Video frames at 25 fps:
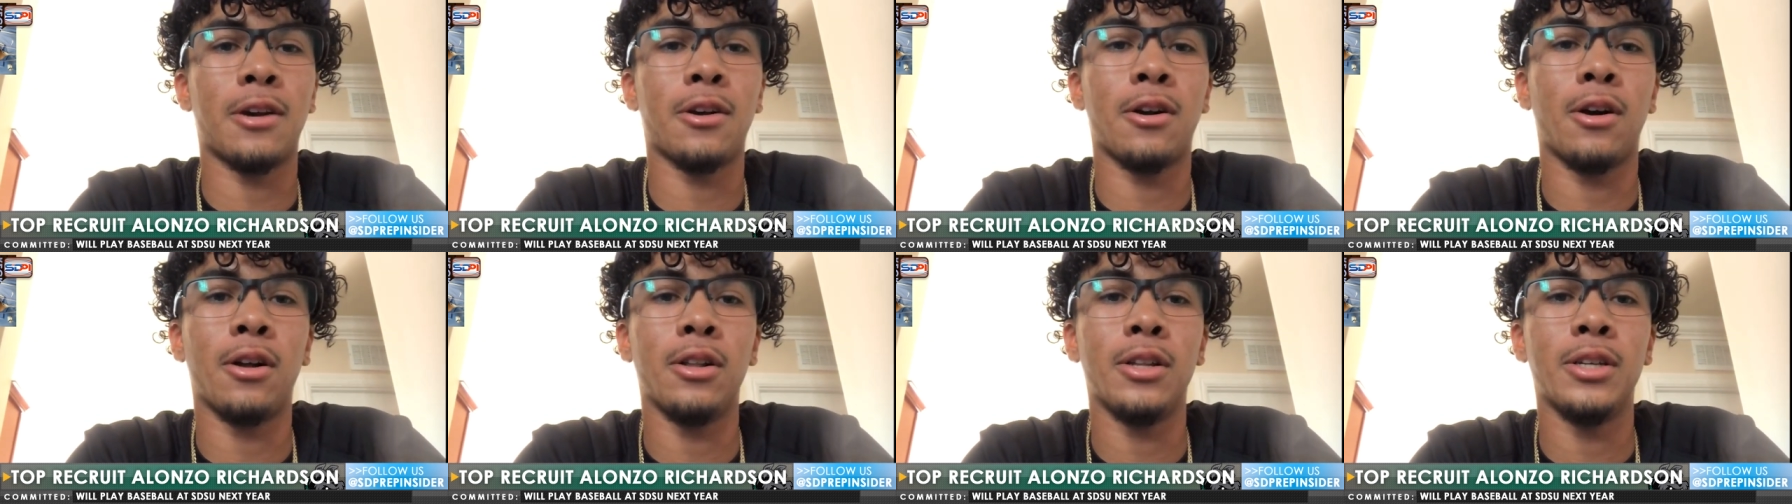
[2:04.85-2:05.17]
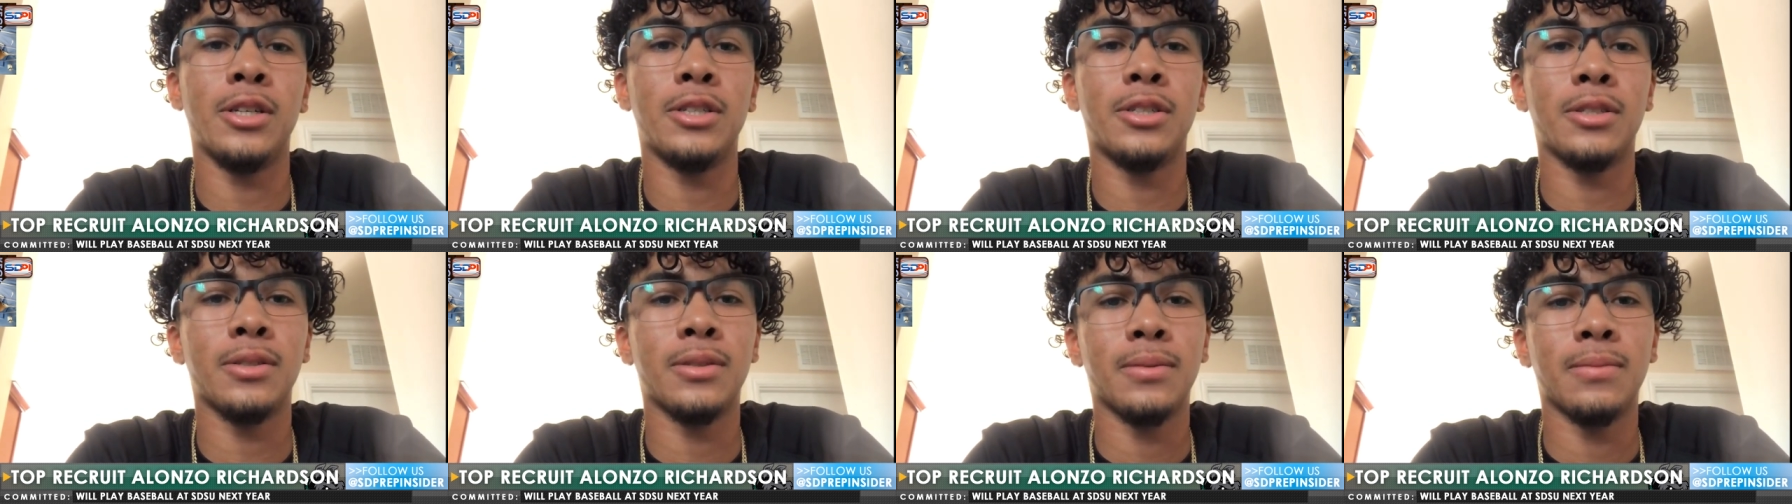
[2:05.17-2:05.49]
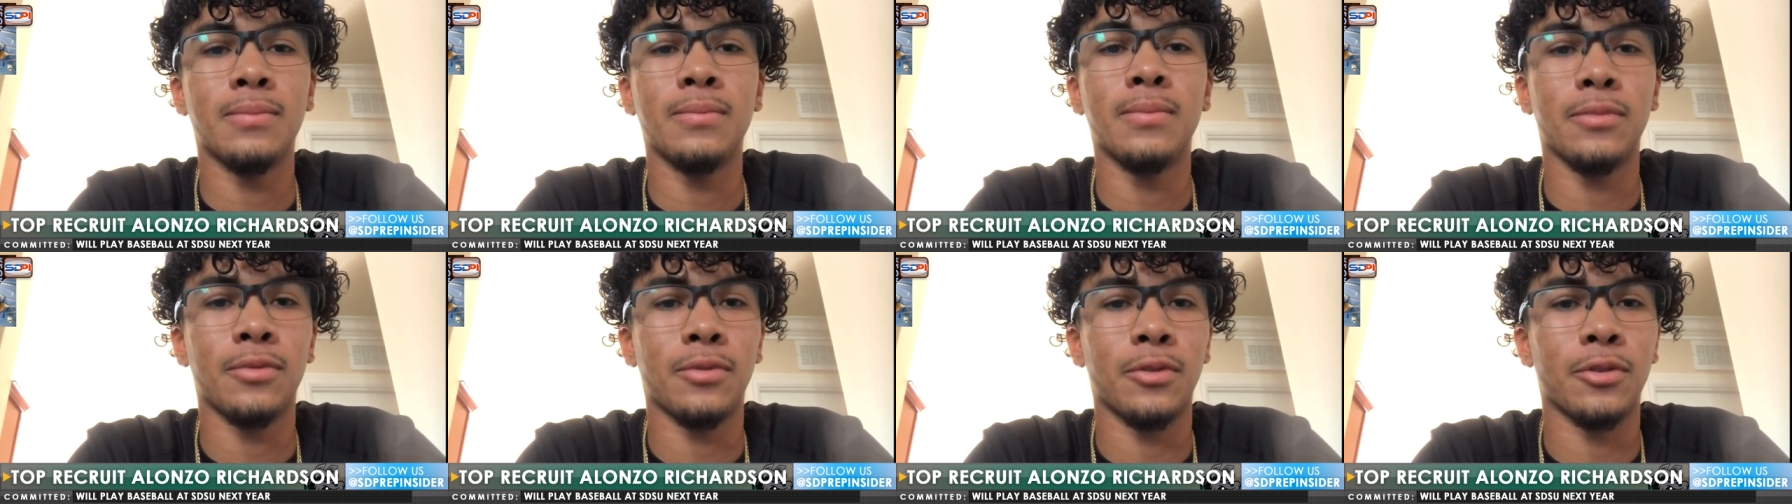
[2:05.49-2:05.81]
a college
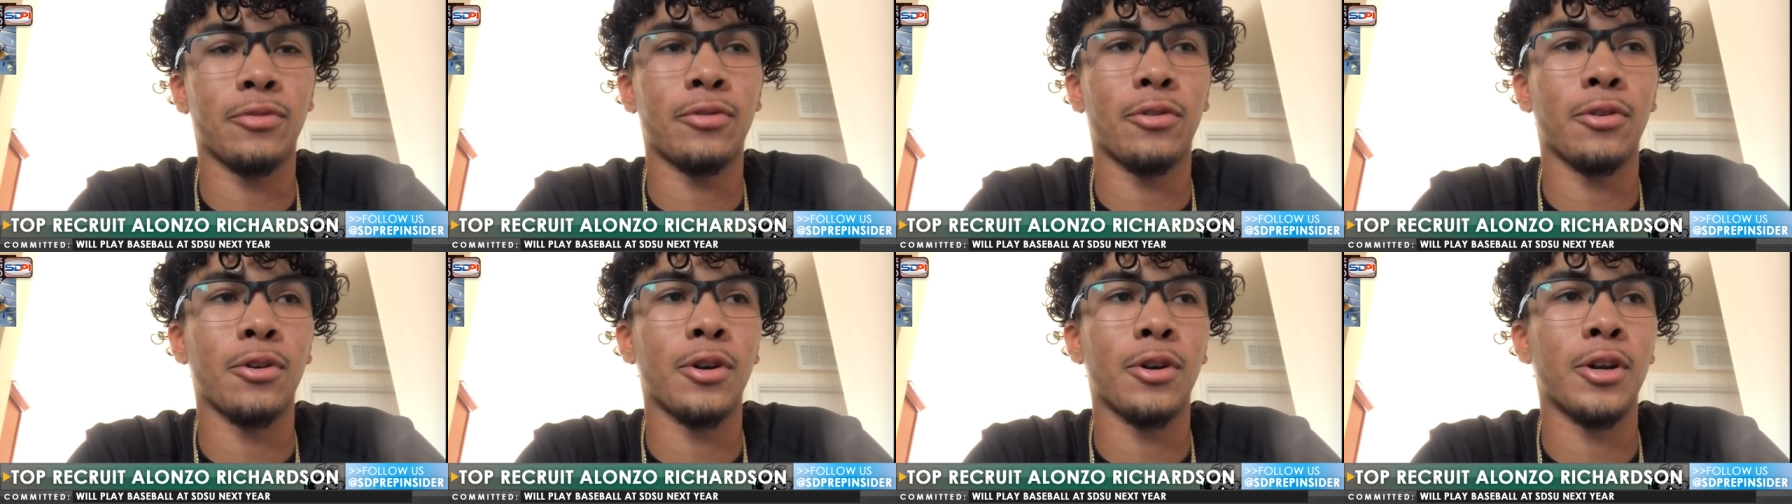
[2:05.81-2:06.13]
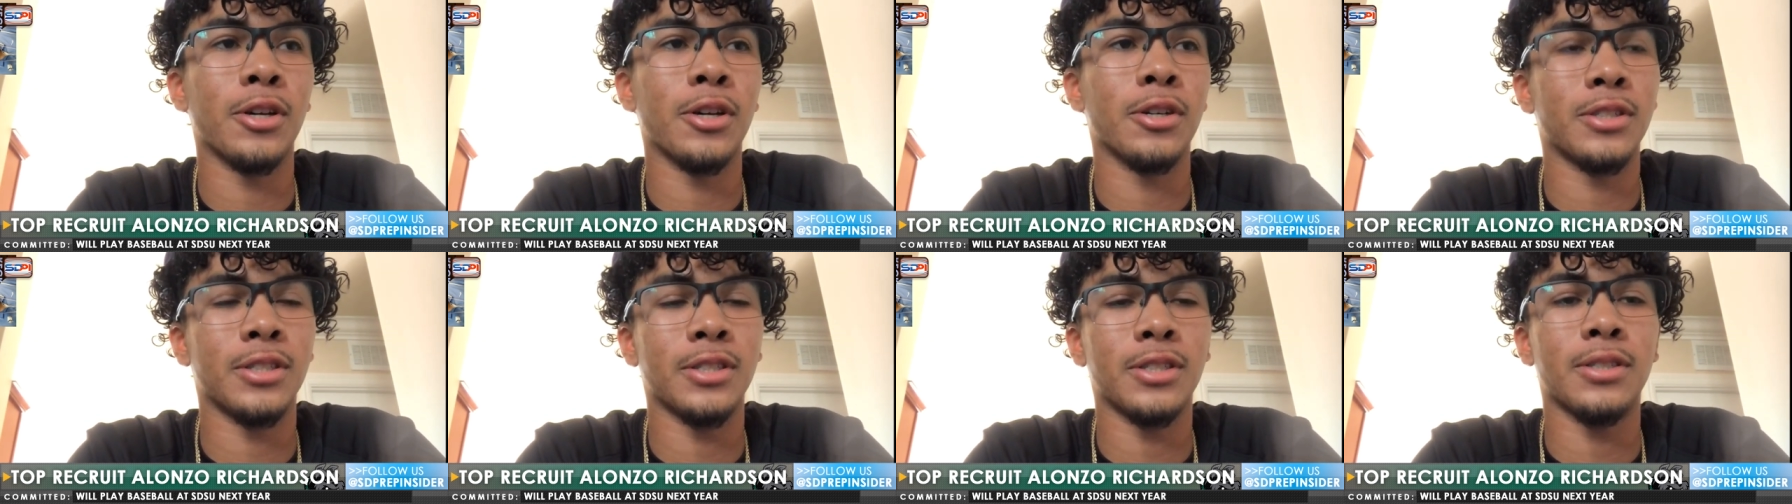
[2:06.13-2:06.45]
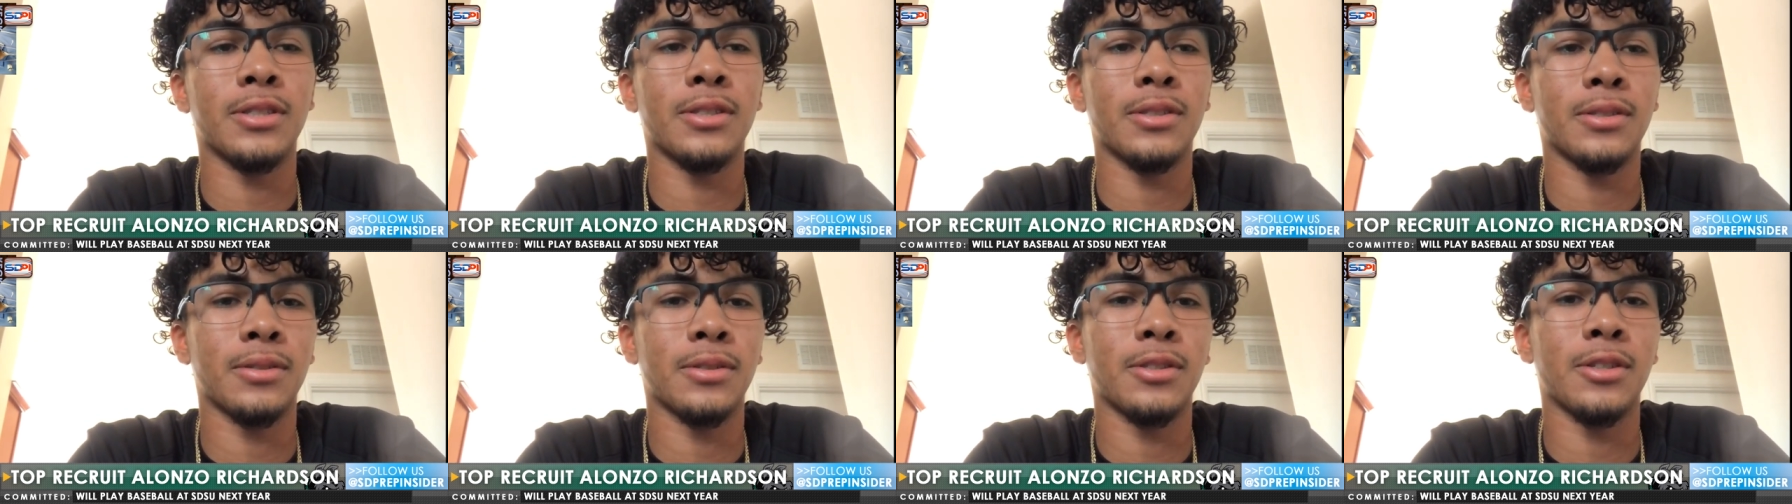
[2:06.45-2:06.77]
for four years
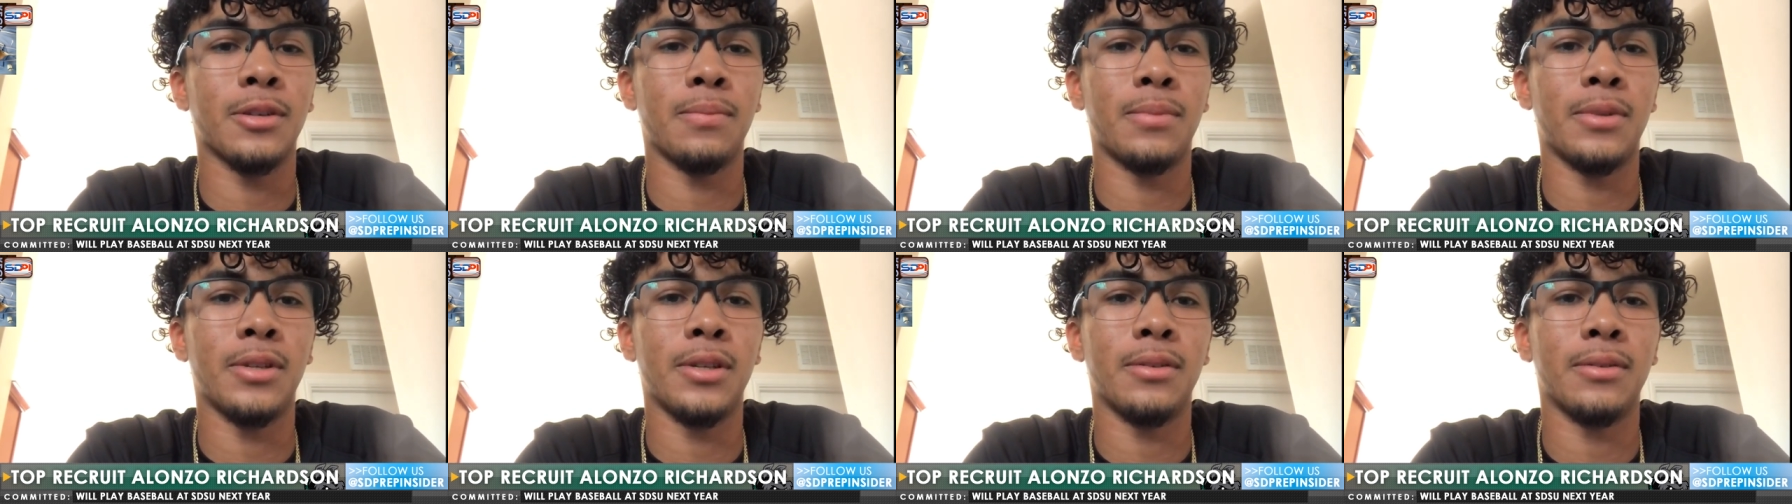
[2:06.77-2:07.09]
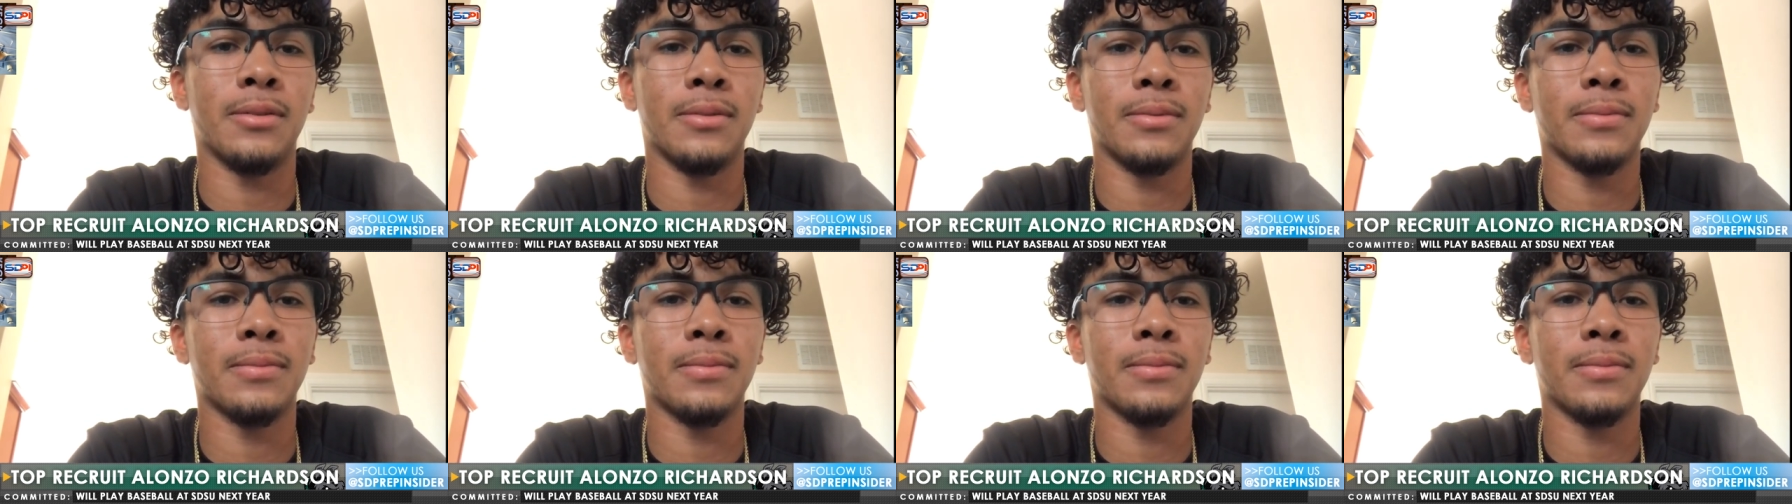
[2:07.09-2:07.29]
is something.